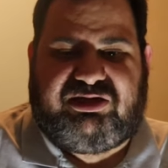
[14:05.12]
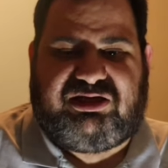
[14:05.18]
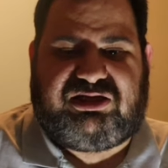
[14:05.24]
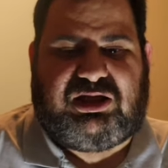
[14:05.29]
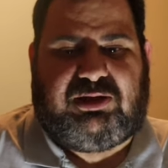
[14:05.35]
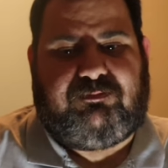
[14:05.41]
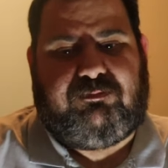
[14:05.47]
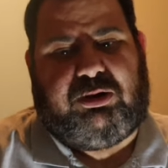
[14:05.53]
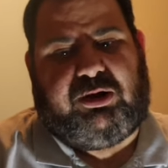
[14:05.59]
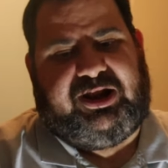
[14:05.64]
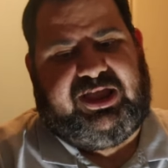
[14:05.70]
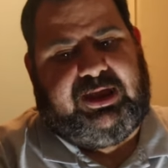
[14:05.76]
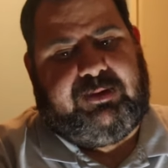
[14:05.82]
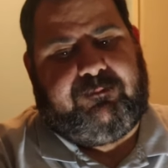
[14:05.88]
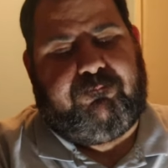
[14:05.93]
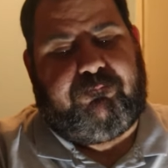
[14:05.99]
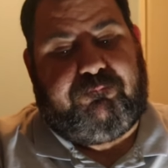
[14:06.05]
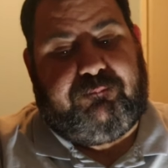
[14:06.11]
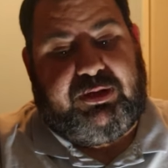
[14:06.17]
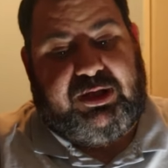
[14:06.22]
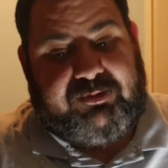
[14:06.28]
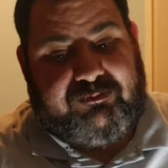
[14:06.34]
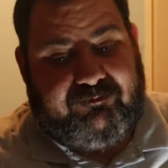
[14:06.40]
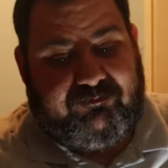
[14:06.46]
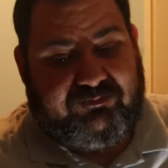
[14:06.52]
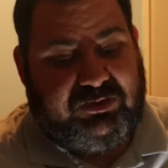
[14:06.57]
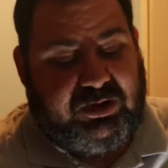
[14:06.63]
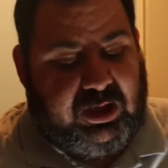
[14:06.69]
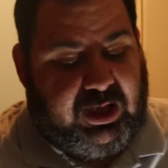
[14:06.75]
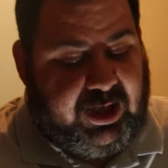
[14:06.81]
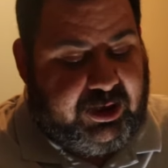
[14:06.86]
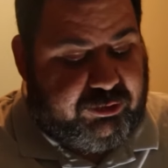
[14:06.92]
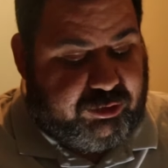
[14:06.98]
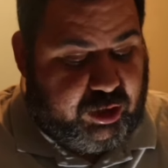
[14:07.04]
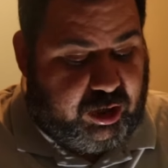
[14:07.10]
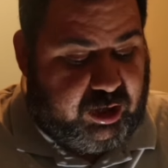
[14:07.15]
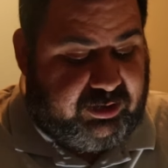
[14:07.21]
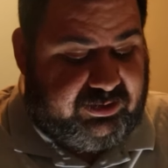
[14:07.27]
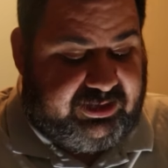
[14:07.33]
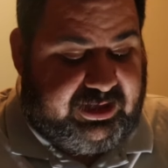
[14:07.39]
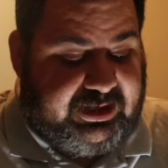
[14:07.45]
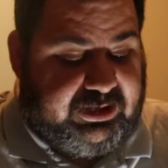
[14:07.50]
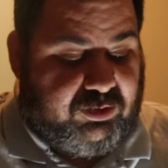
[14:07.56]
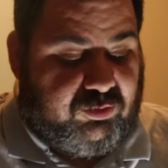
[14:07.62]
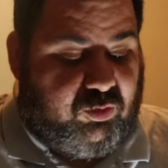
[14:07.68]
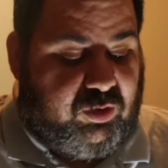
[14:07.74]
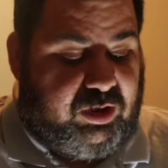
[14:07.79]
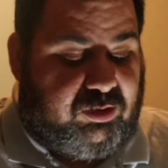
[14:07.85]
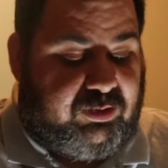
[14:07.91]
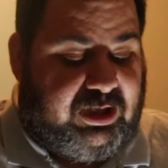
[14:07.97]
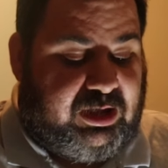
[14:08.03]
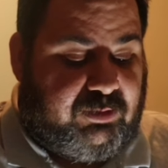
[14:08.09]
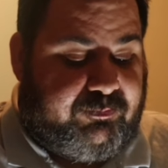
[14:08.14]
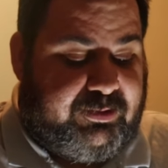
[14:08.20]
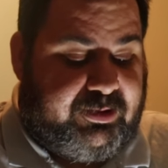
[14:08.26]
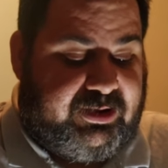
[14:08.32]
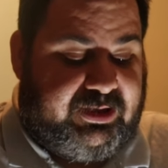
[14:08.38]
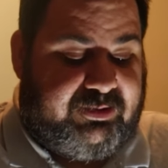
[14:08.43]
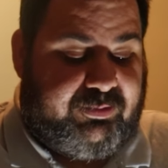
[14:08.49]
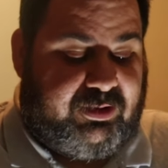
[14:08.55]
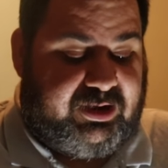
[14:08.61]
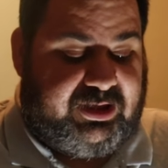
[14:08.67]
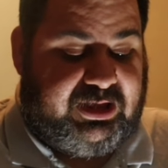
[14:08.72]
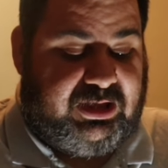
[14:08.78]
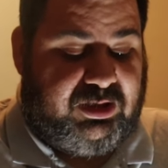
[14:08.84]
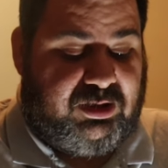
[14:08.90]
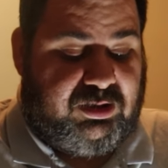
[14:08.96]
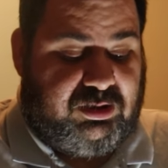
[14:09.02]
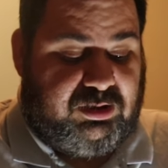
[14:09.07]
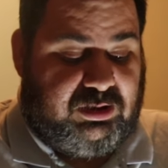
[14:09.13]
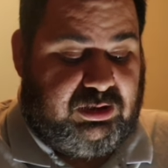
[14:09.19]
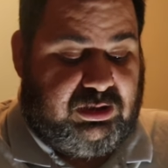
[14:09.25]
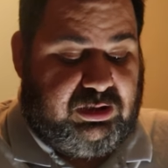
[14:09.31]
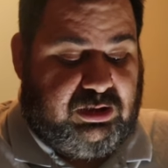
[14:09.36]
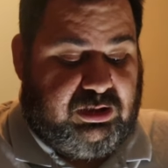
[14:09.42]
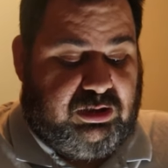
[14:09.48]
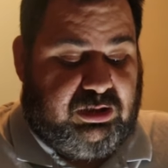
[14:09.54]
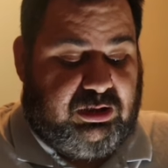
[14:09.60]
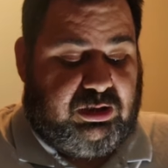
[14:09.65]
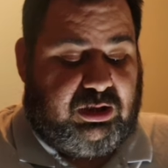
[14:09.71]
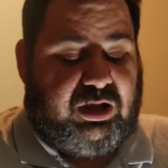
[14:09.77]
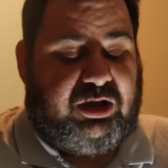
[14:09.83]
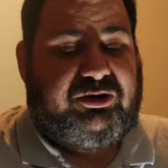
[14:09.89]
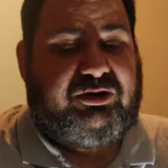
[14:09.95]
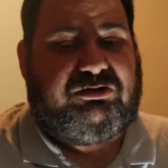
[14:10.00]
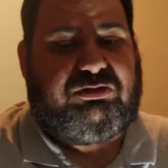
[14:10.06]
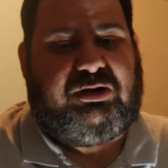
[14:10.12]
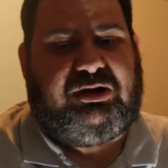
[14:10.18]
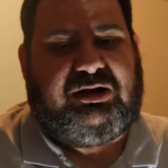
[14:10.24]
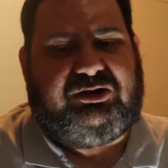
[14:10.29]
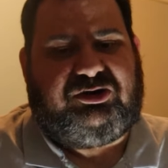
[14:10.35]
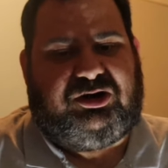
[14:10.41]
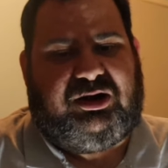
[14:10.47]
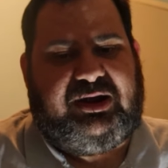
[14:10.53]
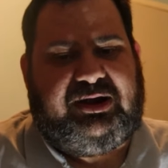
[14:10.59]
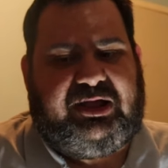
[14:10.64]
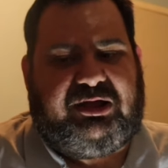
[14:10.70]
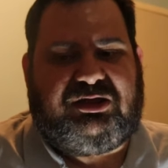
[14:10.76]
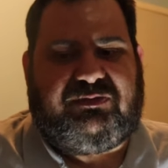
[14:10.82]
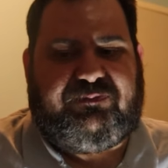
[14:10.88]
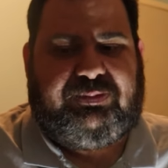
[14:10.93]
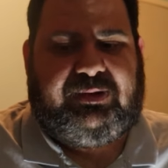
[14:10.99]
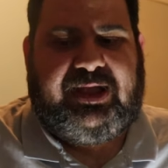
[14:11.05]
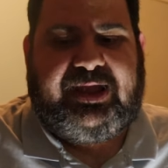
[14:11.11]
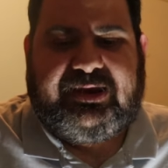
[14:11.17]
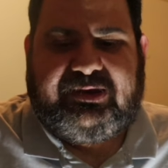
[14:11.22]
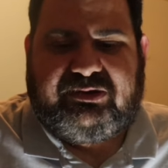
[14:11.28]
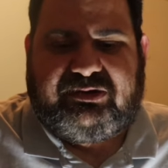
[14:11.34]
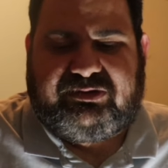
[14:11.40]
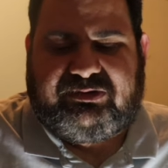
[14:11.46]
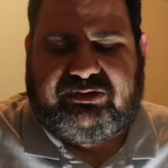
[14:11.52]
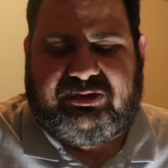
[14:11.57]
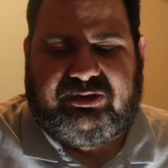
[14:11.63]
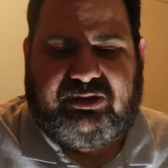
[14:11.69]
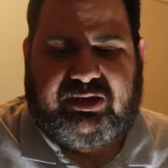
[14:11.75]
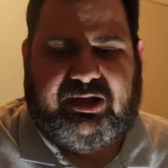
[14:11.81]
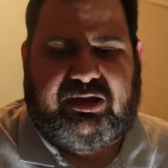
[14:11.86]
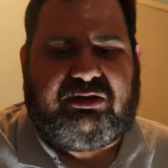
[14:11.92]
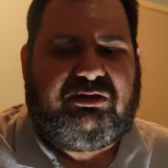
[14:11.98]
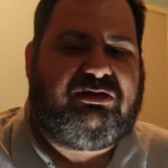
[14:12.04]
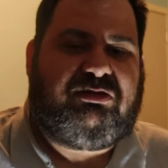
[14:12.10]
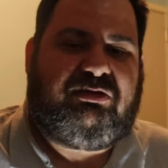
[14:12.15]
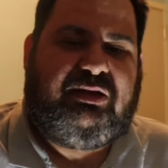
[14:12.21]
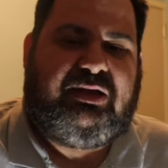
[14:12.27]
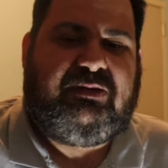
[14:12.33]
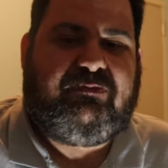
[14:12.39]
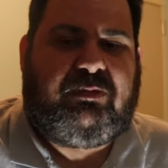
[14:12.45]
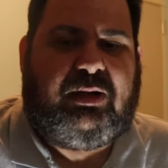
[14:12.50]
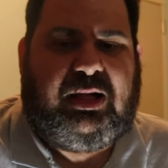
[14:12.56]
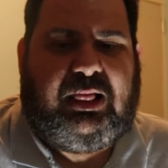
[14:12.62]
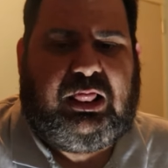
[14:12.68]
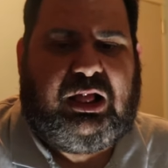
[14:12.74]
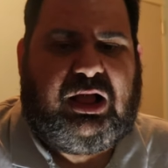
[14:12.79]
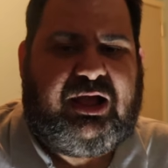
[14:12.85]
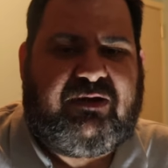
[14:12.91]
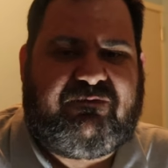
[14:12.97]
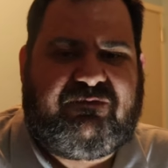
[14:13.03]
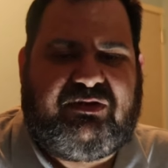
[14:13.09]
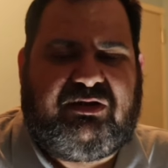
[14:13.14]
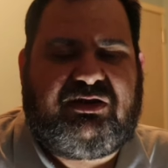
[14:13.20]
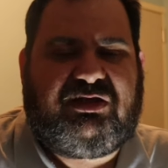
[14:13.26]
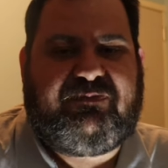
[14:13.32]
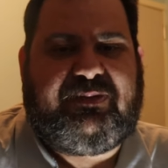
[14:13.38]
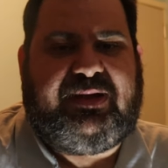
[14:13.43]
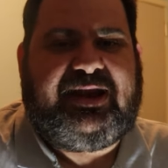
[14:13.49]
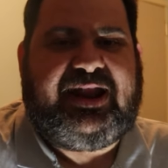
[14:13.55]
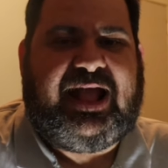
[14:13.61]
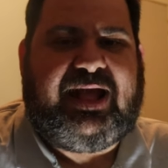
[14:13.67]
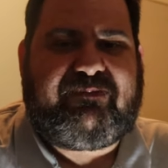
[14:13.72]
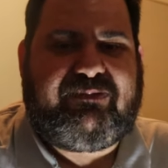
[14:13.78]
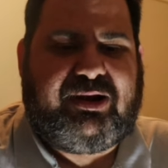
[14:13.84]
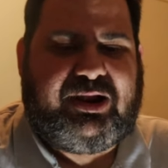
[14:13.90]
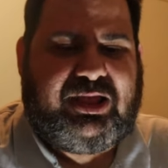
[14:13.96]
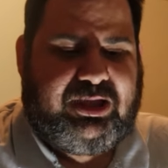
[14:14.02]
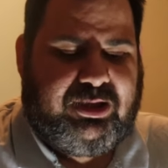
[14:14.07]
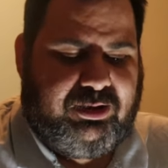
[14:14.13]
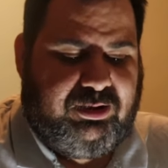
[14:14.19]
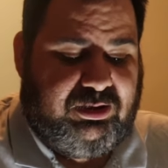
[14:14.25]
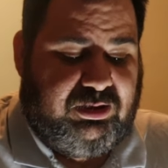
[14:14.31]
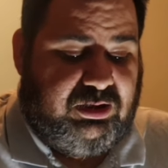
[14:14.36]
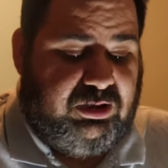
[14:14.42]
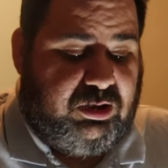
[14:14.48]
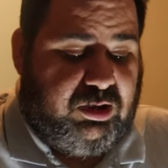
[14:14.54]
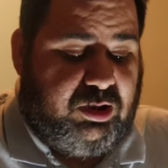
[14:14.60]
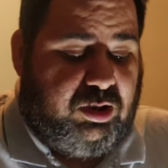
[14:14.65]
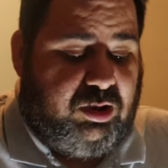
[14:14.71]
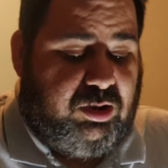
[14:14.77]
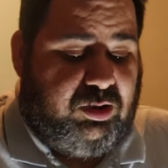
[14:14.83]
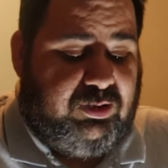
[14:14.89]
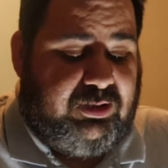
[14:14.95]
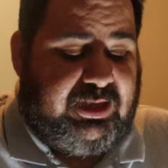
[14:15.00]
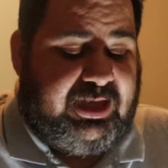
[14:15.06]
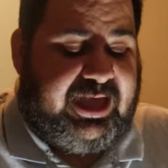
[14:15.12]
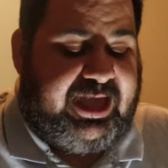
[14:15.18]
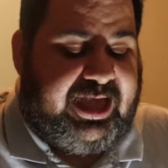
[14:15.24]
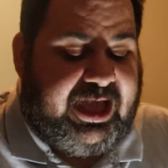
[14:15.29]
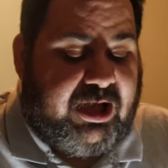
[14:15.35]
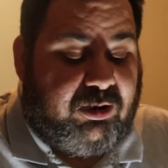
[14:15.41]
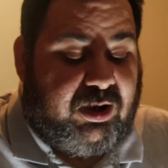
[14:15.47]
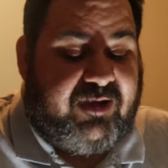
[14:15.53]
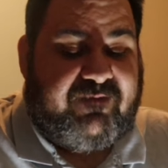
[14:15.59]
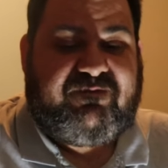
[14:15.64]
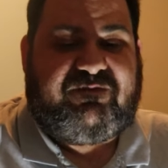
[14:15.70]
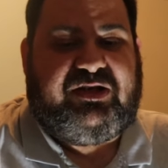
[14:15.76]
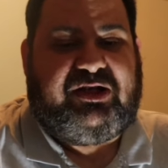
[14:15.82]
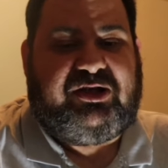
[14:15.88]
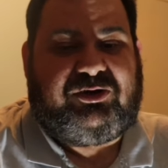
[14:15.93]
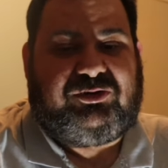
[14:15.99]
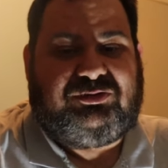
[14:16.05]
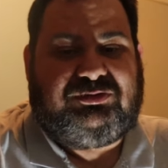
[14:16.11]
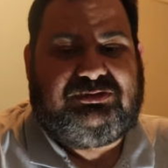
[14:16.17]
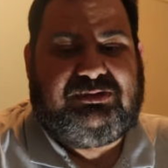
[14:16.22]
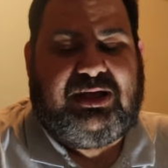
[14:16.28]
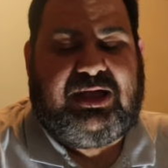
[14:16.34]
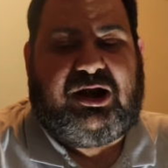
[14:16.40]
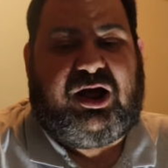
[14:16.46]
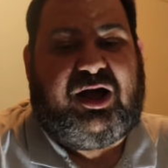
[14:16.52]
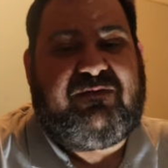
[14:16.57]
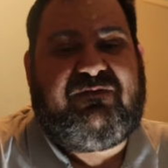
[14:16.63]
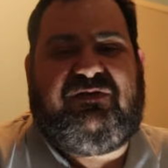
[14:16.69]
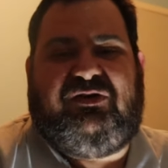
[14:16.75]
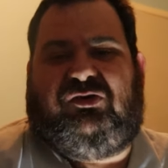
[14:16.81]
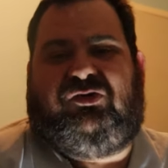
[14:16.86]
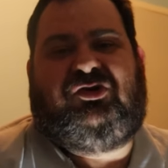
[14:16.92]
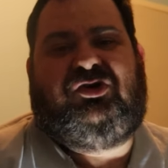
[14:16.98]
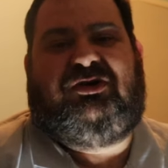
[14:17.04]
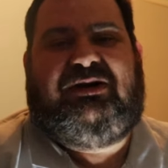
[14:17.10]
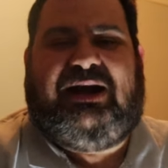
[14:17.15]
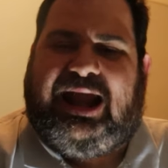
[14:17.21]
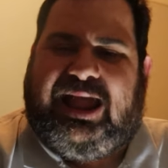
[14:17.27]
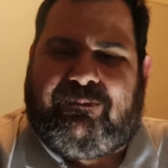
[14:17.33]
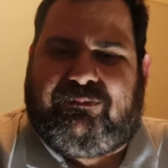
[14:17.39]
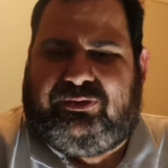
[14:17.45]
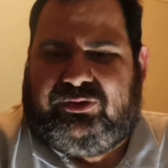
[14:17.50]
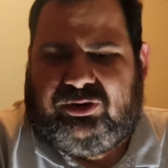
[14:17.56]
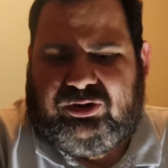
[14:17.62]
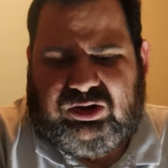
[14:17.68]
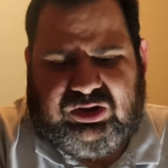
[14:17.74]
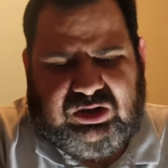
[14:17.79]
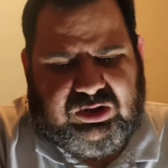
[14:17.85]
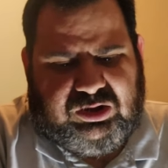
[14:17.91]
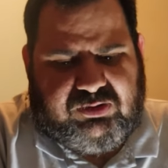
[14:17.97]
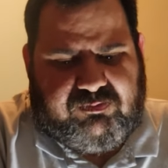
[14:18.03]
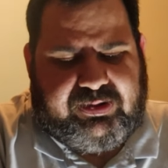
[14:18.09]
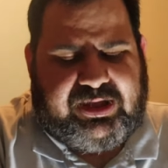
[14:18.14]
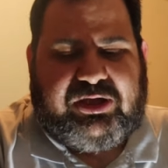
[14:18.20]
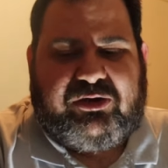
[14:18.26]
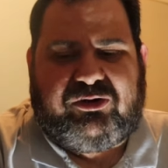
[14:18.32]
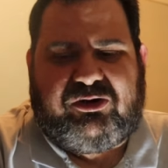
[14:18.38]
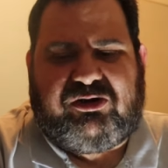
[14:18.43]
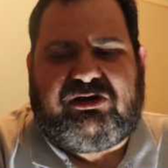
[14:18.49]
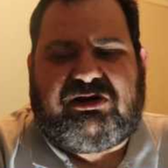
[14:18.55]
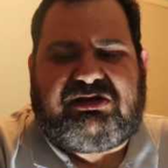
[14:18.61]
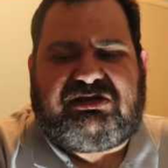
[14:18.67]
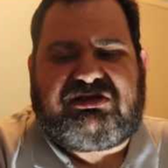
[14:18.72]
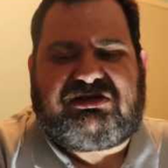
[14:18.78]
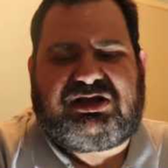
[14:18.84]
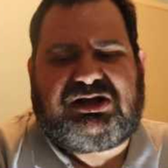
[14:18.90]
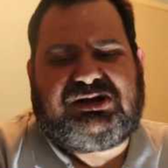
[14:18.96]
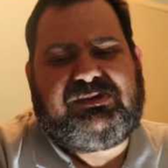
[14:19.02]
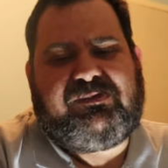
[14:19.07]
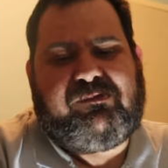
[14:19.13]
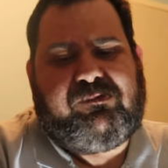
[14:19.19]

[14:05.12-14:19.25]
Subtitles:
somebody, but I don't think it will help anybody. I just want to try and explain things in my life that's been happening, how I feel, and I feel crap because